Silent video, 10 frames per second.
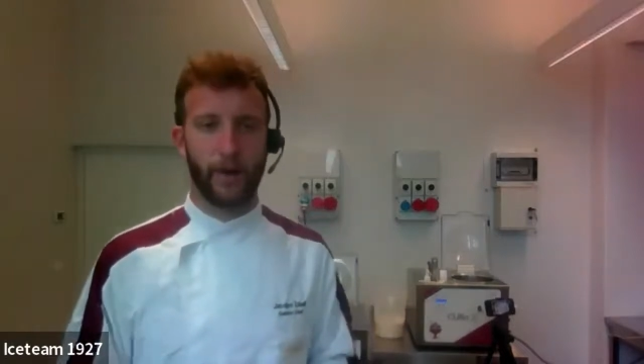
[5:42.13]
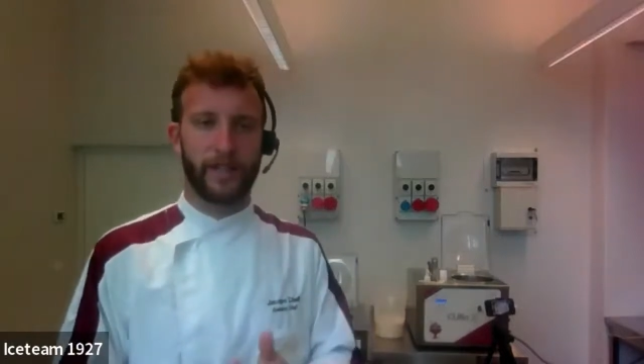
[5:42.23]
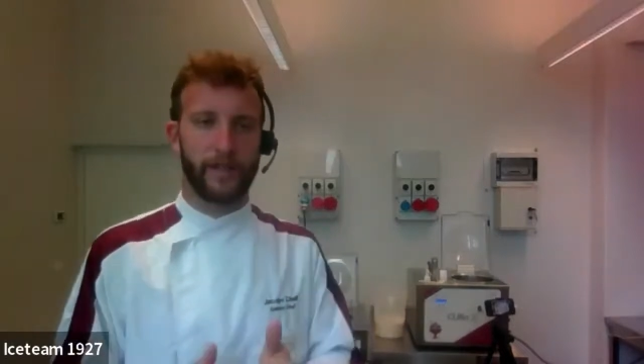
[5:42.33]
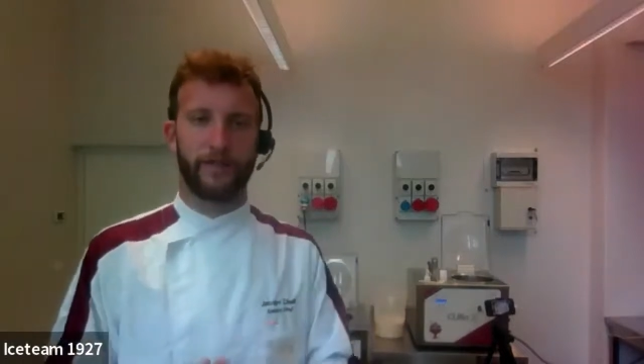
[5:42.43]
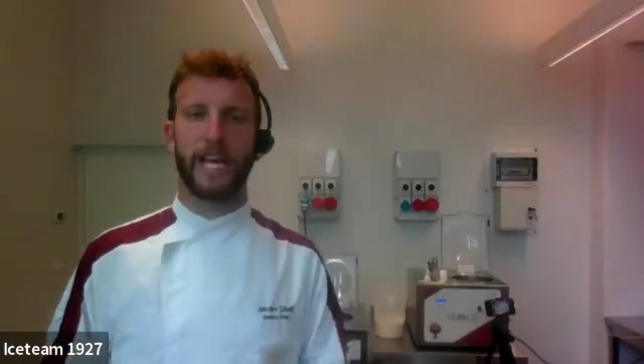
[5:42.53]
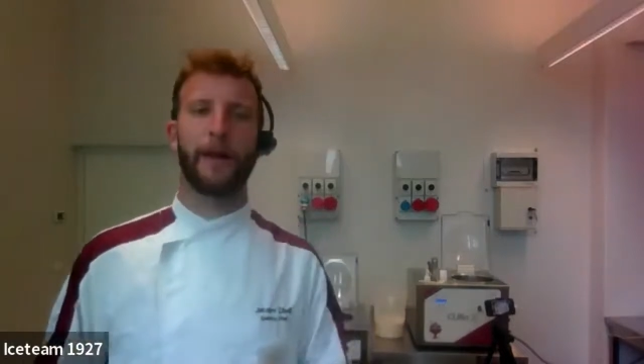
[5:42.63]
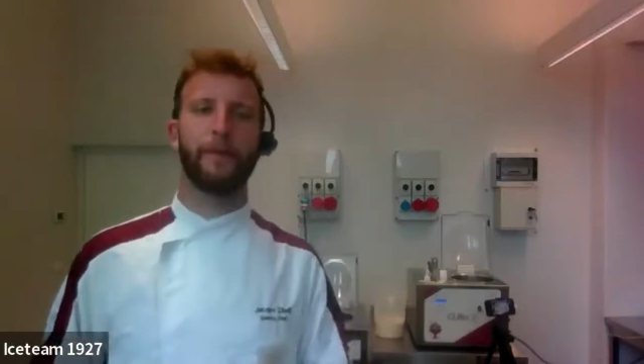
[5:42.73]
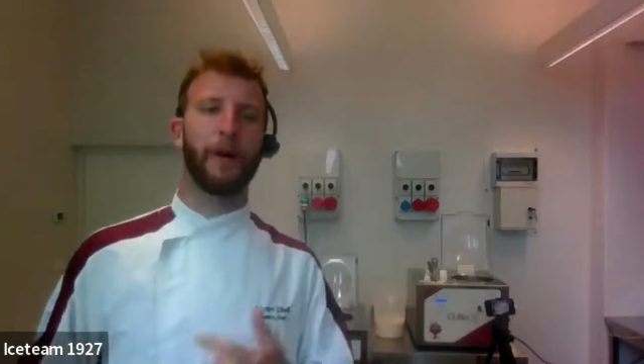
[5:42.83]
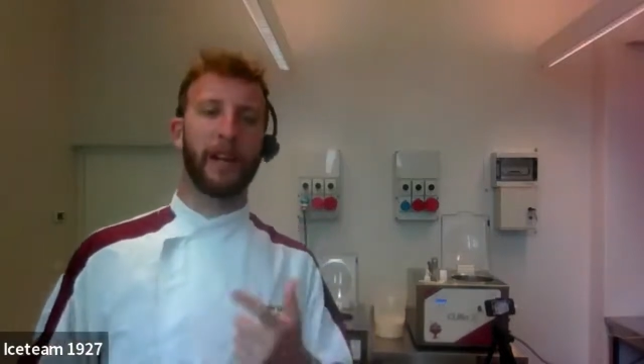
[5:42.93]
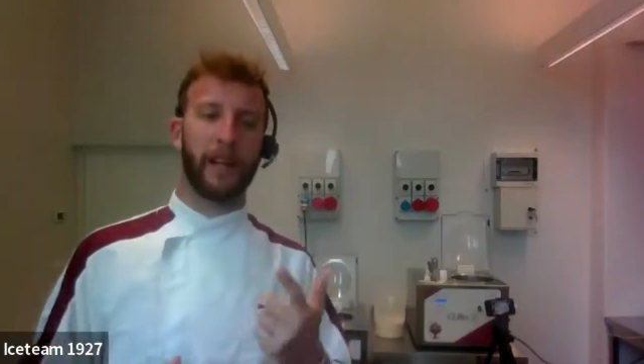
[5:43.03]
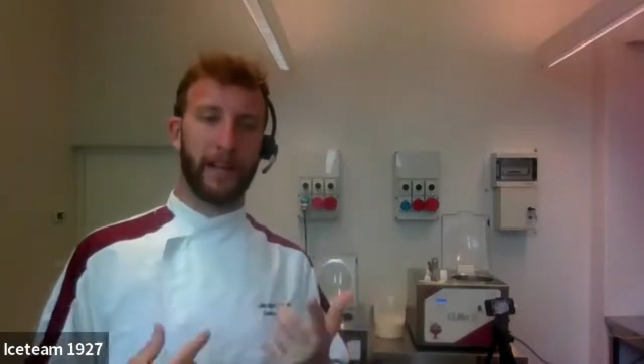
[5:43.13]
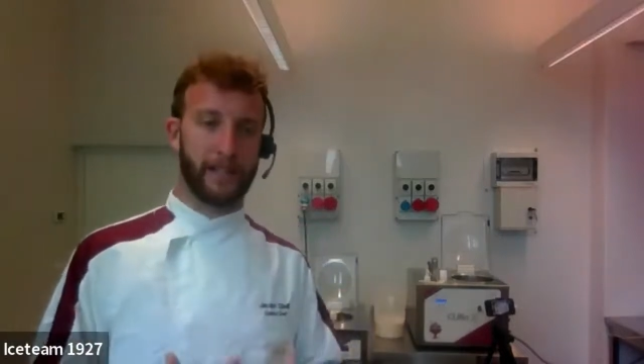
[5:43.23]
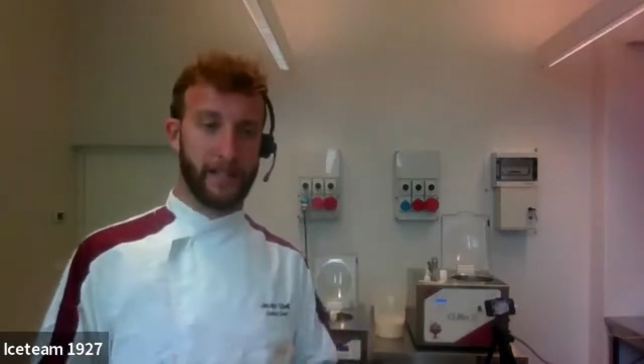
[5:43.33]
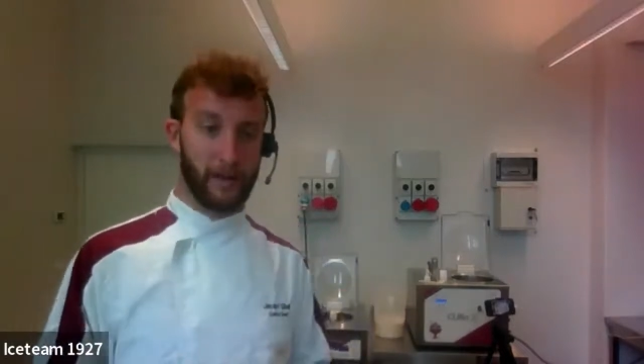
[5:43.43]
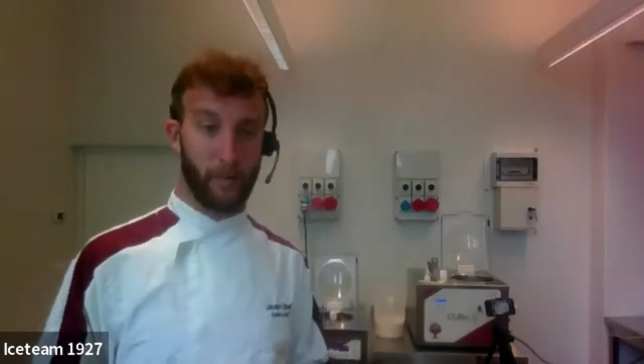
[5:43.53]
It's a waste of time, but
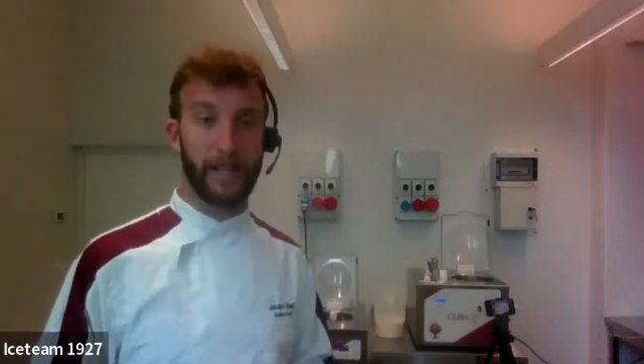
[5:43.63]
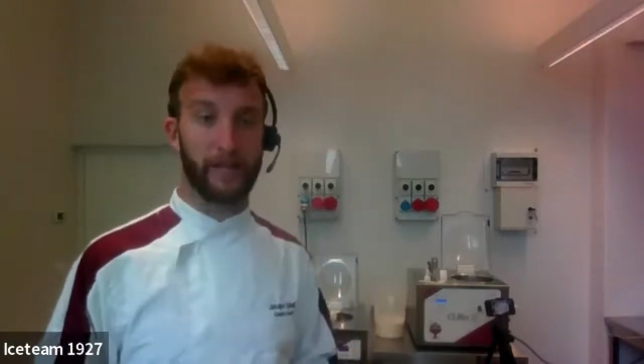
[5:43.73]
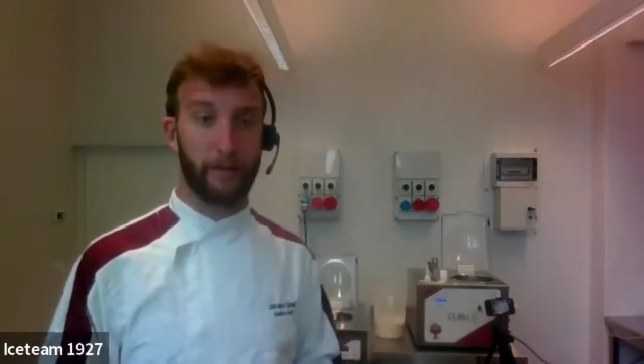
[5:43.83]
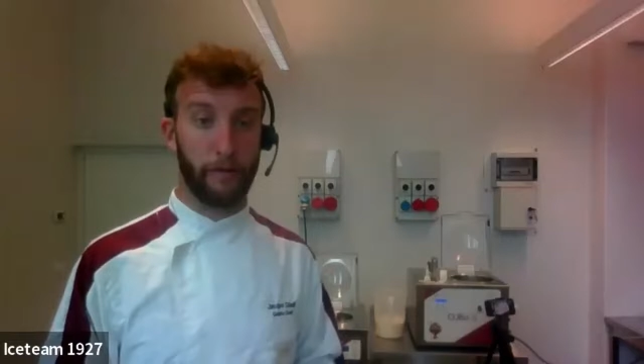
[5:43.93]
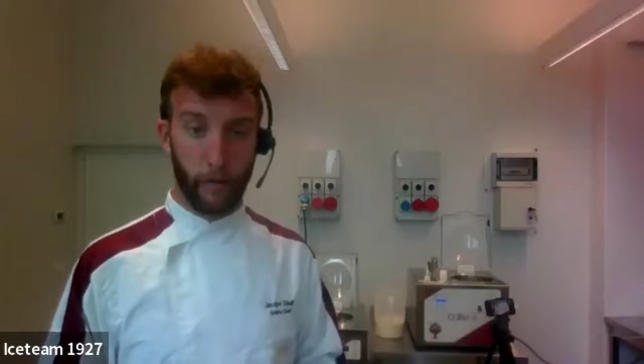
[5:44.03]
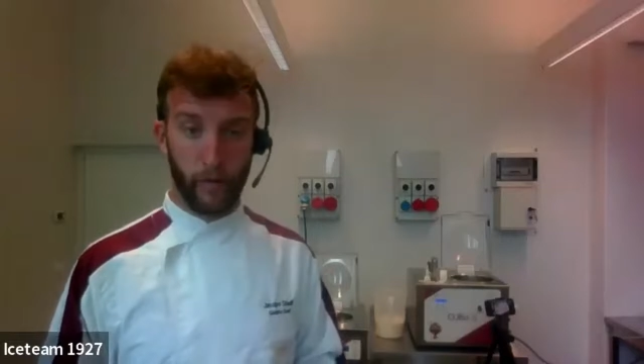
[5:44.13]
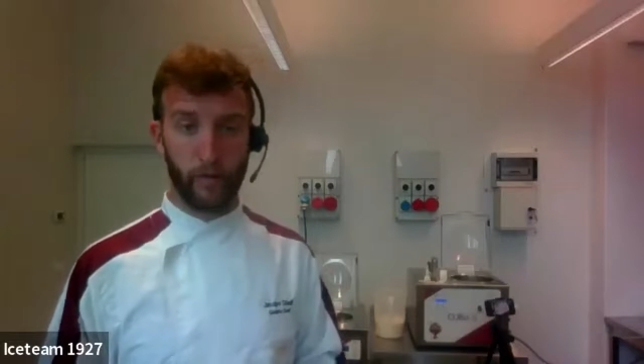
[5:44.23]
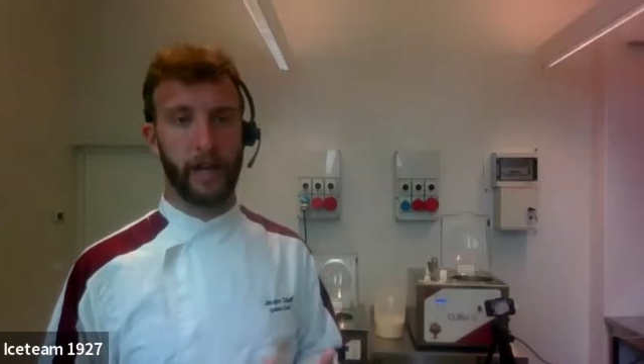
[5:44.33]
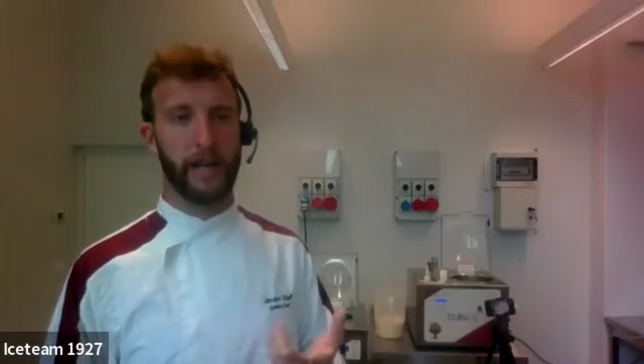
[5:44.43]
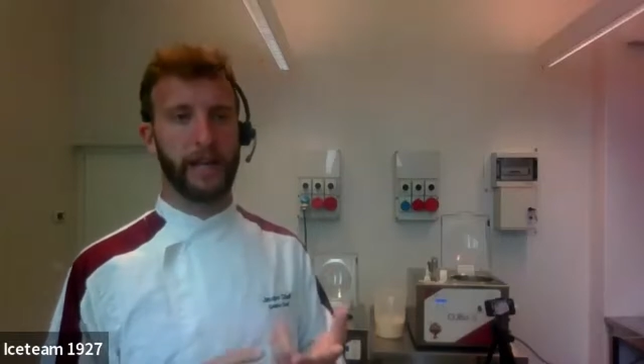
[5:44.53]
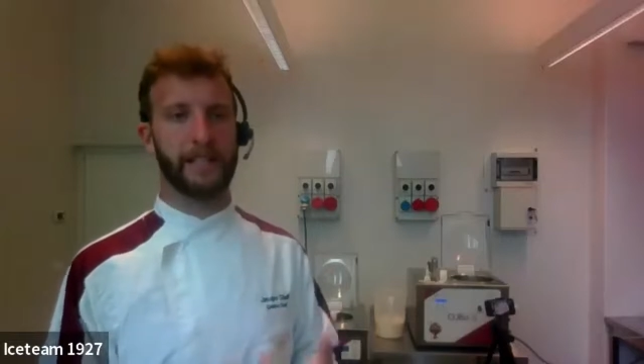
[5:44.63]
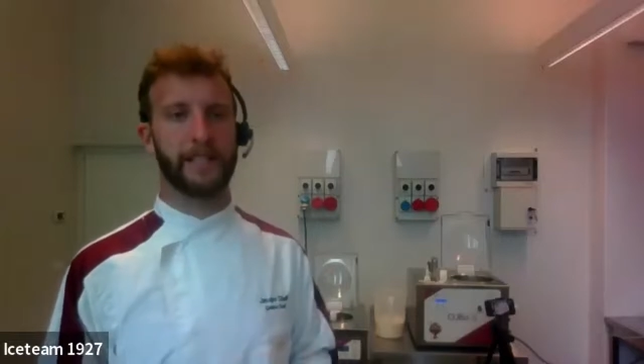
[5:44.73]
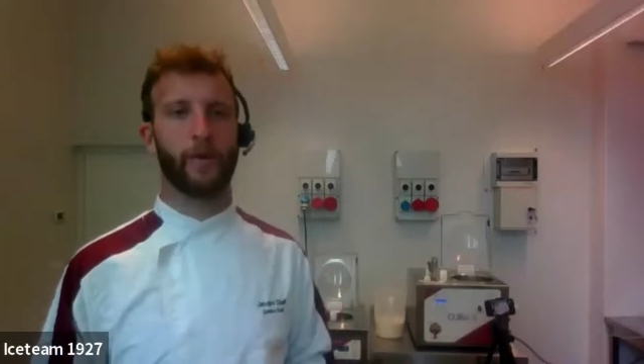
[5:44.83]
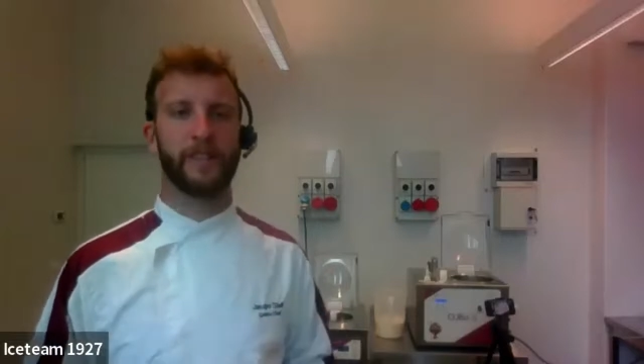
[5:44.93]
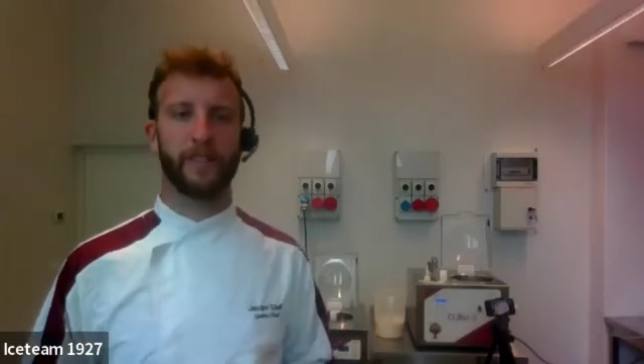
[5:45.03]
it's a waste of food and
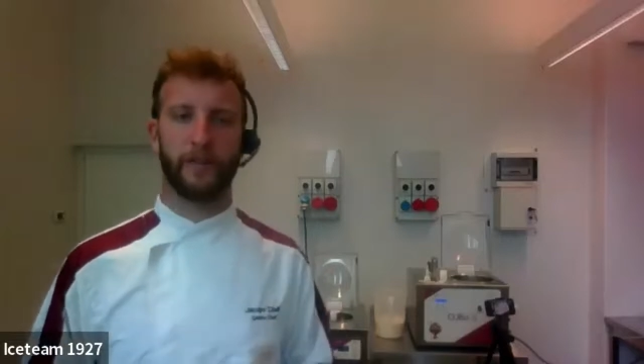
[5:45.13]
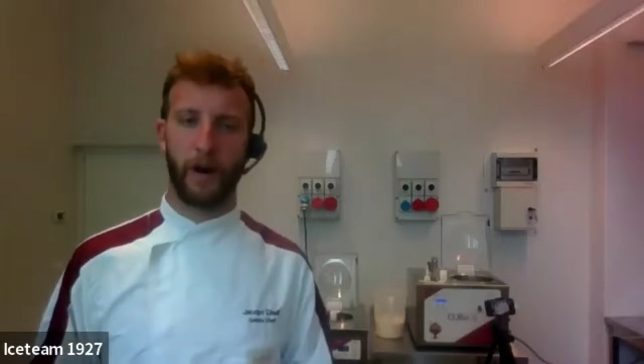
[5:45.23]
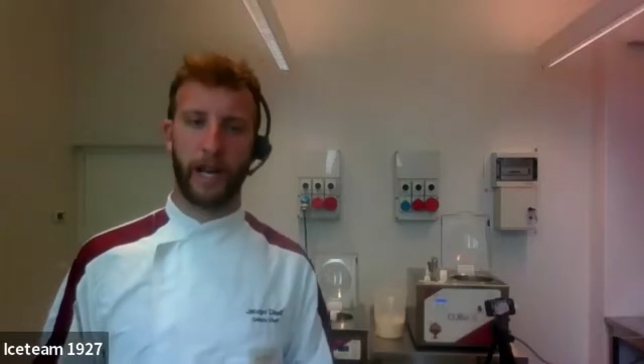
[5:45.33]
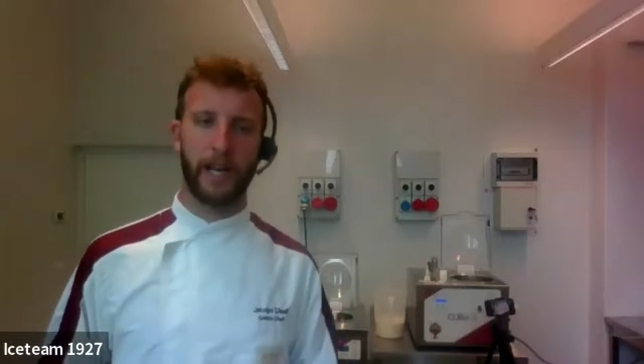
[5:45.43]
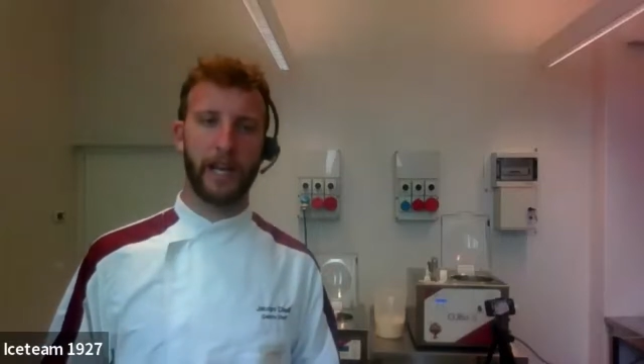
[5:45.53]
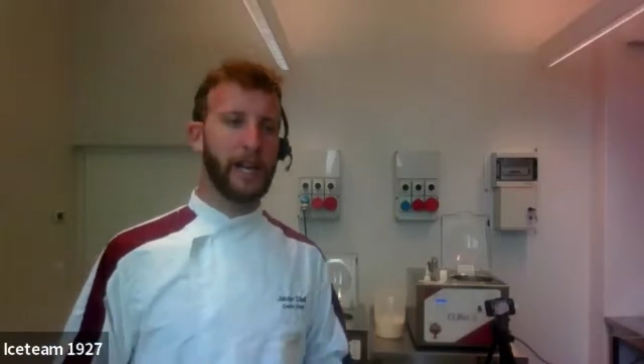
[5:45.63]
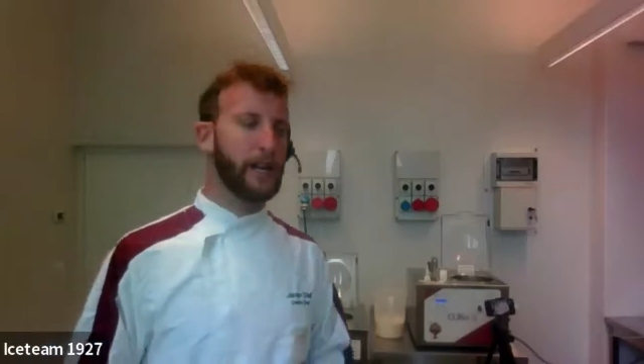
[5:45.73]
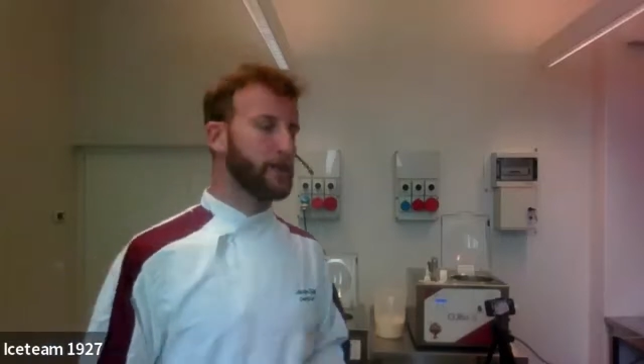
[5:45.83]
it's a waste of money.